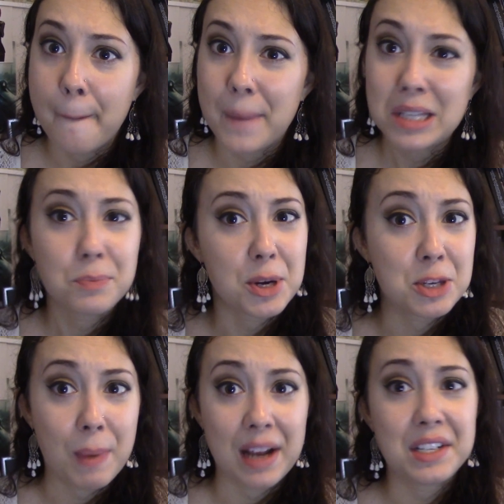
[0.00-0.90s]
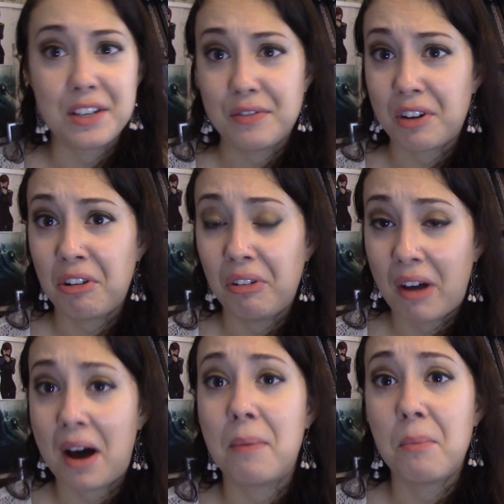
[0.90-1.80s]
men's perspective a
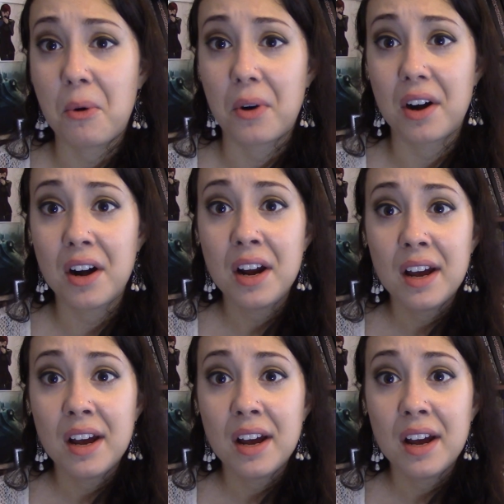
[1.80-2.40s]
lot more.